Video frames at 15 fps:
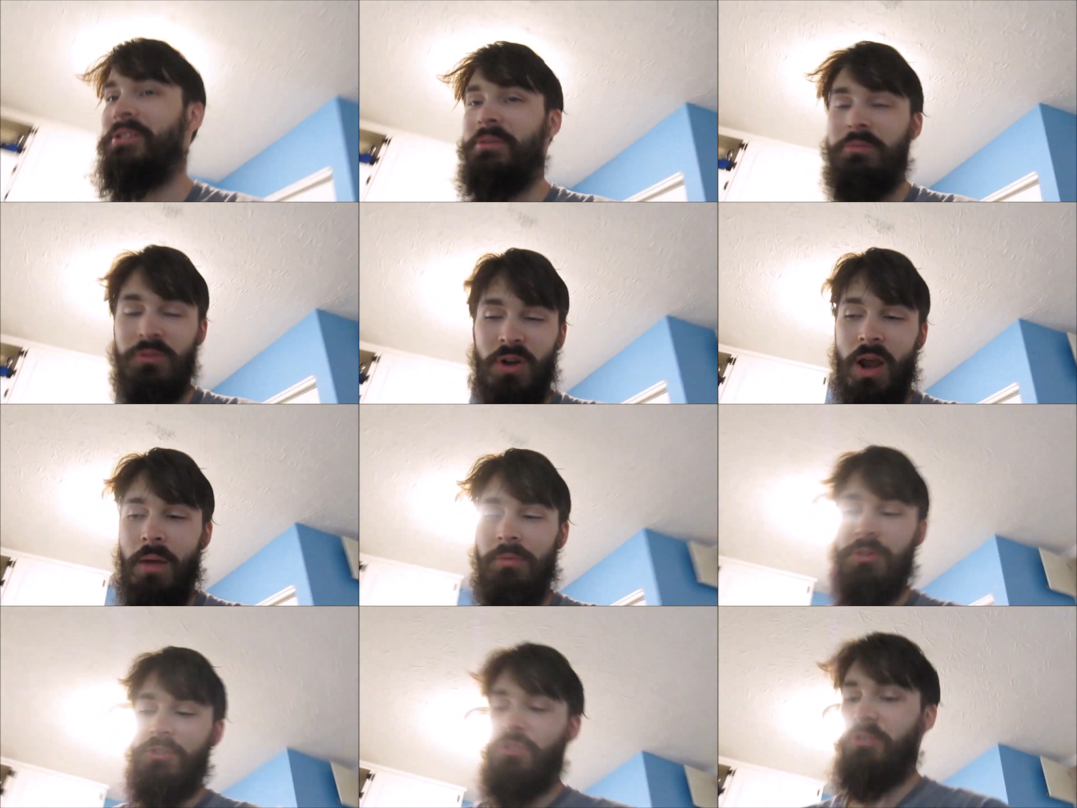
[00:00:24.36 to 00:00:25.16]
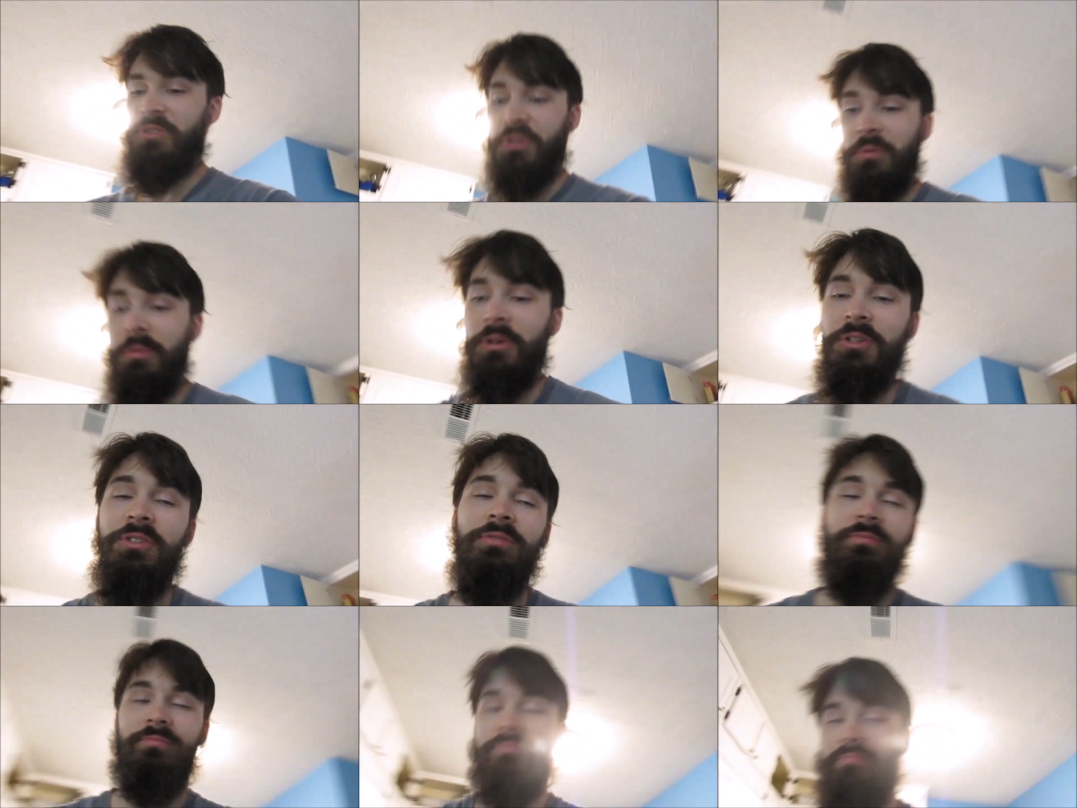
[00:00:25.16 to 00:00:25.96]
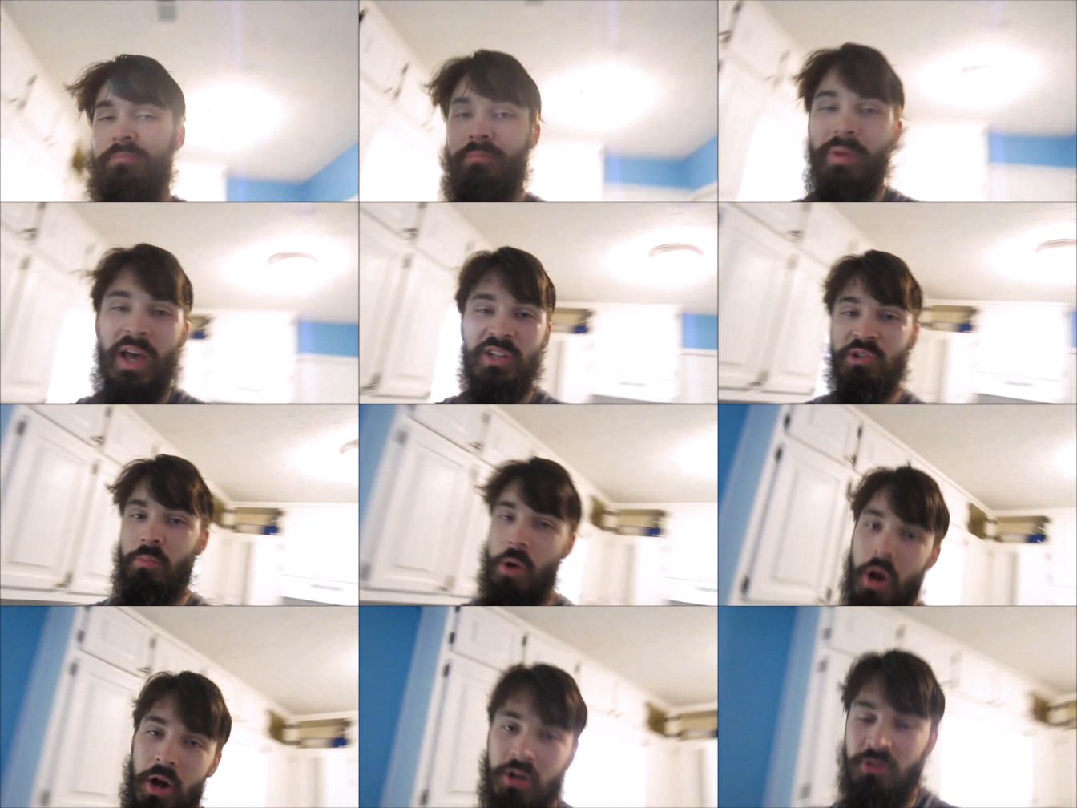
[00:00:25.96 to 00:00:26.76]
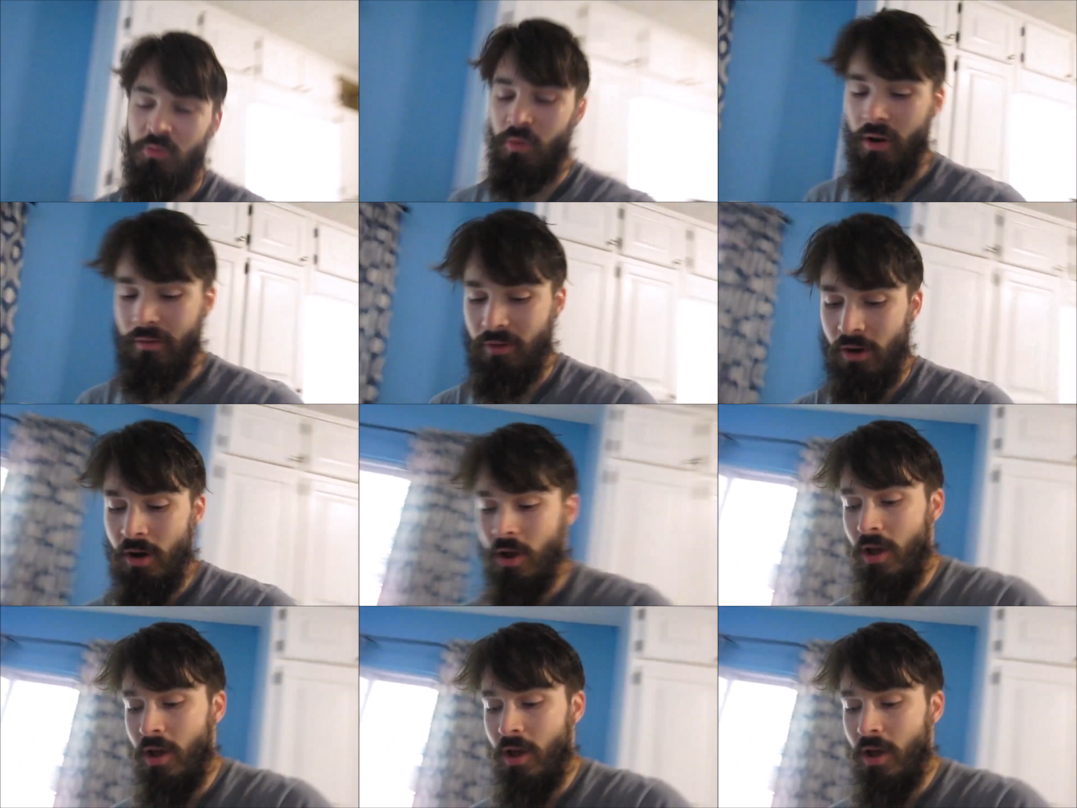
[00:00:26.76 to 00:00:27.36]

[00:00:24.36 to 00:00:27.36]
subscribers, YouTubers, passerbyers, whatever.